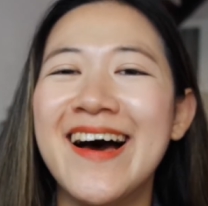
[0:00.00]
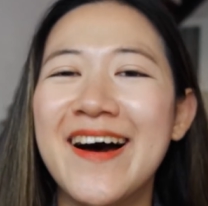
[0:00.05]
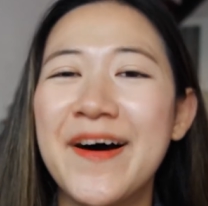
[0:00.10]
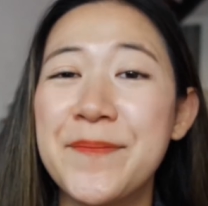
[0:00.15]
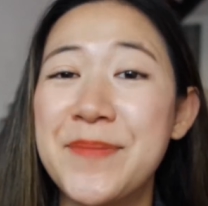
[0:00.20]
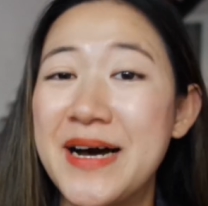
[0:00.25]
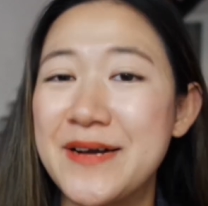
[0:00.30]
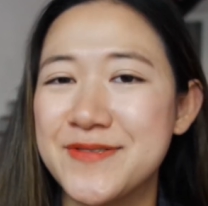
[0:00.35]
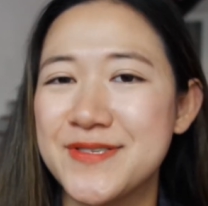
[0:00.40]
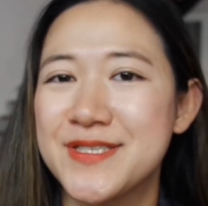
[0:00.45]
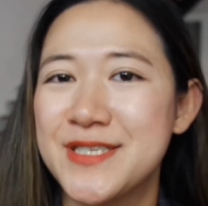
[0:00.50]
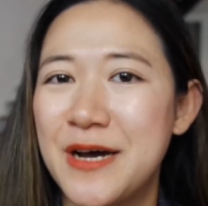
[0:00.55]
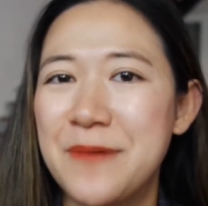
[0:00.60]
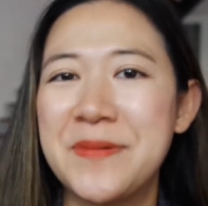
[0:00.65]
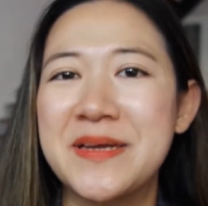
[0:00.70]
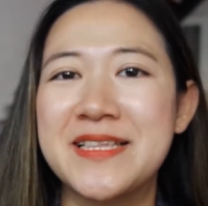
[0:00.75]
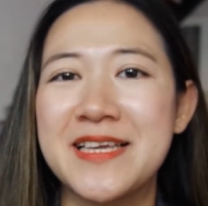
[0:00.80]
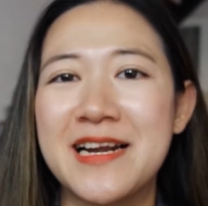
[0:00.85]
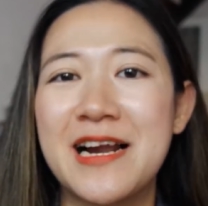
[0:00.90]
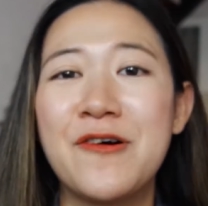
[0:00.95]
about the
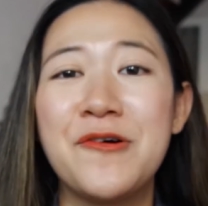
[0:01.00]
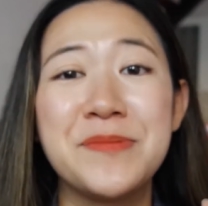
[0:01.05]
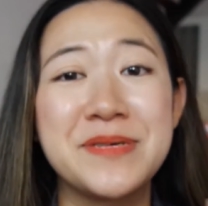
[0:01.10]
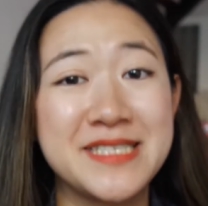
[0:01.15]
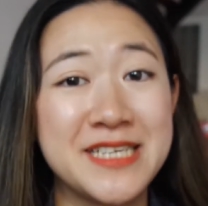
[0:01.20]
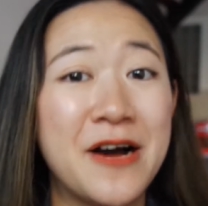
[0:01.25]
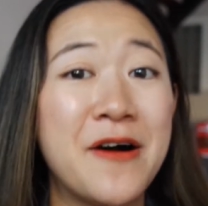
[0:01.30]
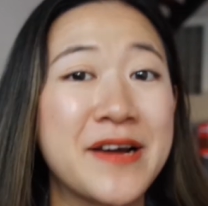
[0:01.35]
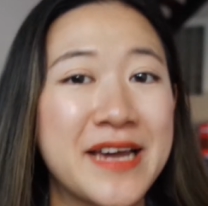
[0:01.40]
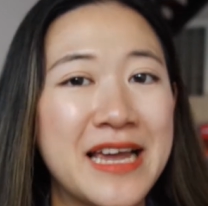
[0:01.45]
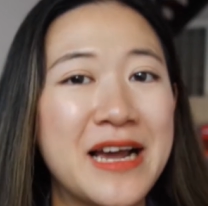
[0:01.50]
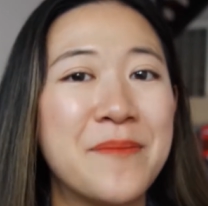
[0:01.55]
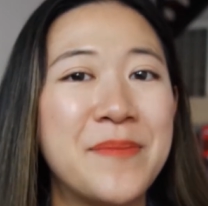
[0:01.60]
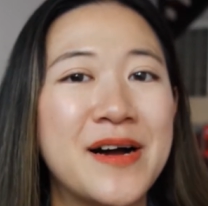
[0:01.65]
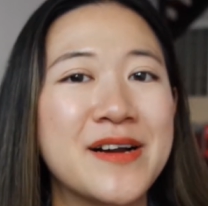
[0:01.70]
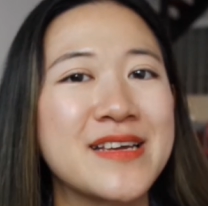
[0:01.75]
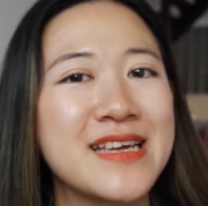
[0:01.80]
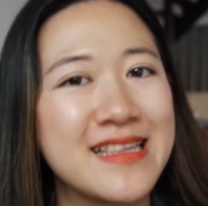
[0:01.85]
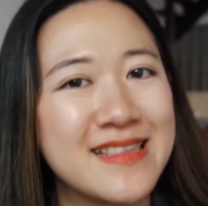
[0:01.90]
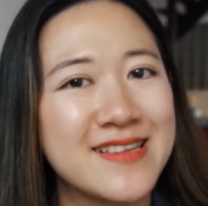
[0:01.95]
topic that I will be talking
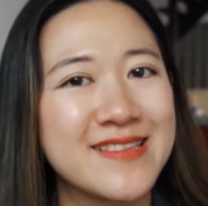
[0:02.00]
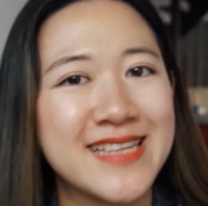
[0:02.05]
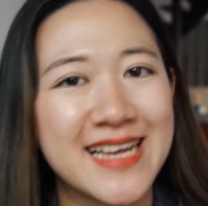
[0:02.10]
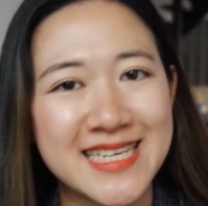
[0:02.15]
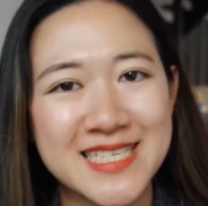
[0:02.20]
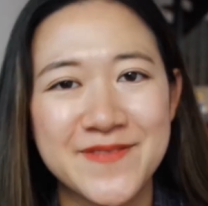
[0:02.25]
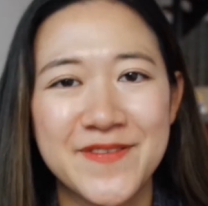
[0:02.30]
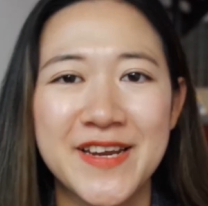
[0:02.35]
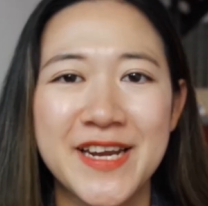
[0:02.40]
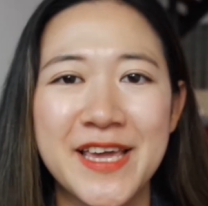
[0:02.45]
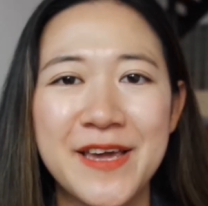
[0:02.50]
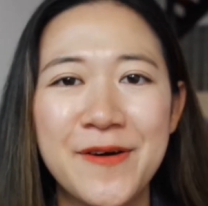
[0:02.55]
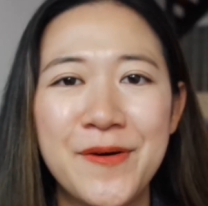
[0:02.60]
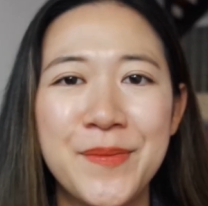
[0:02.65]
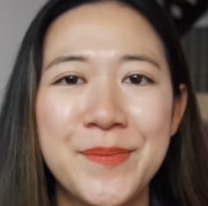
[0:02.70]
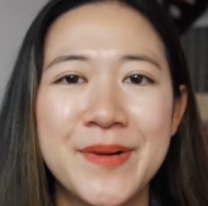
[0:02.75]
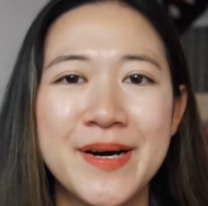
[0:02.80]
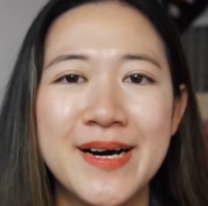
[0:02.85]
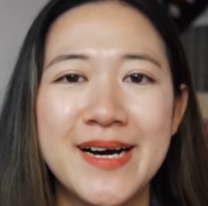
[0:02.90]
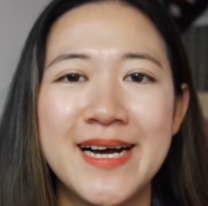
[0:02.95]
about in the next video,
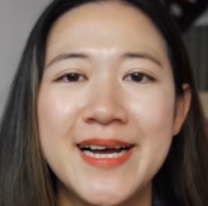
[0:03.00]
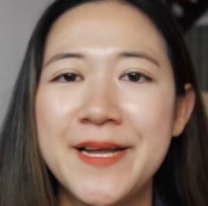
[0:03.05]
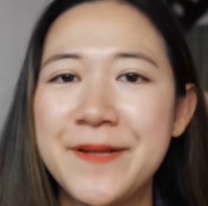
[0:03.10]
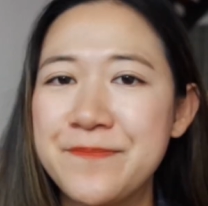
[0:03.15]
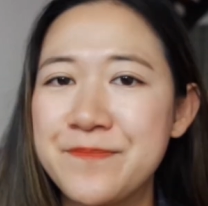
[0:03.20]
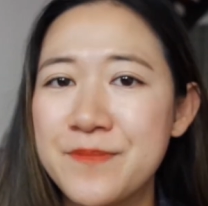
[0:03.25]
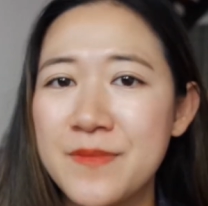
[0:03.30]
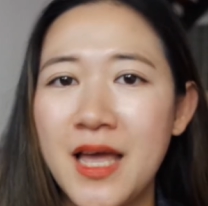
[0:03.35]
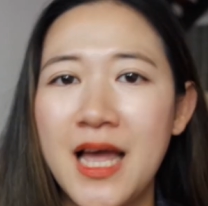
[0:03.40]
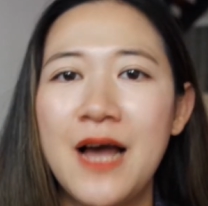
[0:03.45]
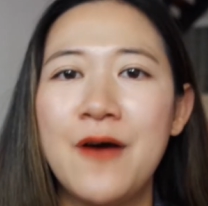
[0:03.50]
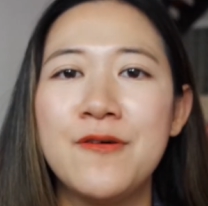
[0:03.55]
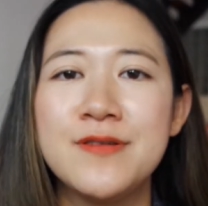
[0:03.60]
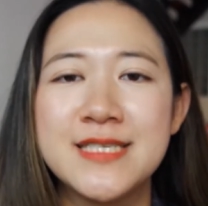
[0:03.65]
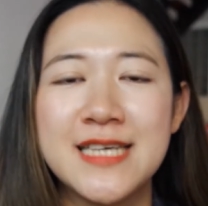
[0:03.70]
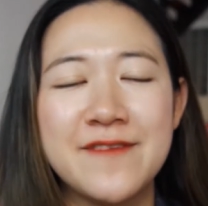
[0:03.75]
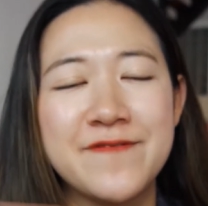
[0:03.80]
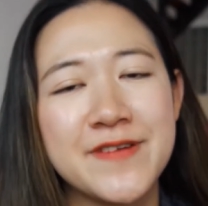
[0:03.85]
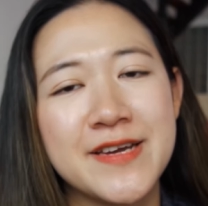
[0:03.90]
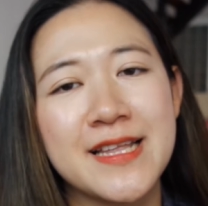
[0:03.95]
but I will
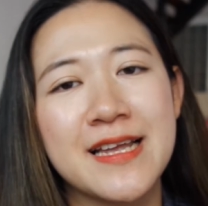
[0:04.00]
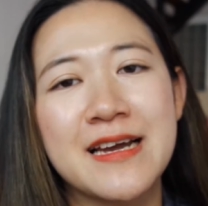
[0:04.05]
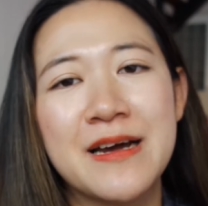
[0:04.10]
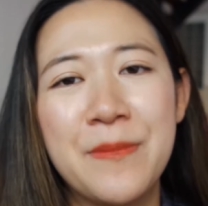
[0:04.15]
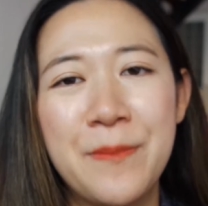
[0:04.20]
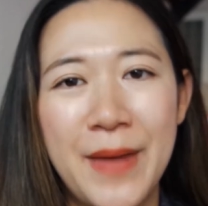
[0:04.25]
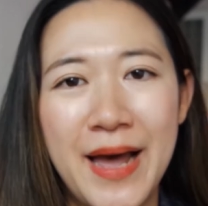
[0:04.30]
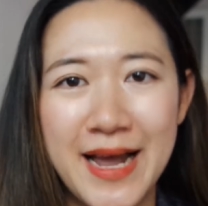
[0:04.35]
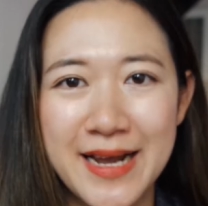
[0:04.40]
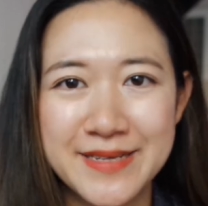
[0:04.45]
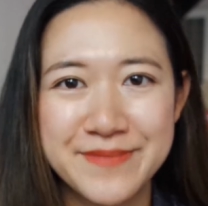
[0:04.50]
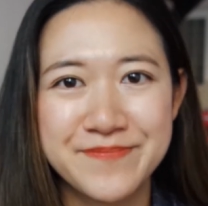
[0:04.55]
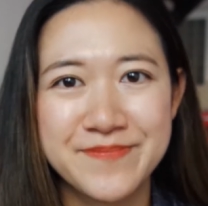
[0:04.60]
definitely come back.